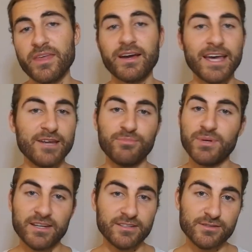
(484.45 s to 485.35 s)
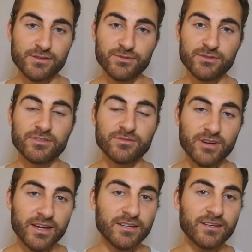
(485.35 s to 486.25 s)
there can't be any solution,
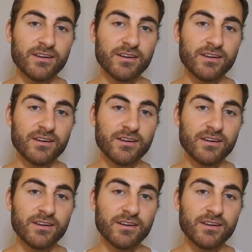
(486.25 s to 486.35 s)
right?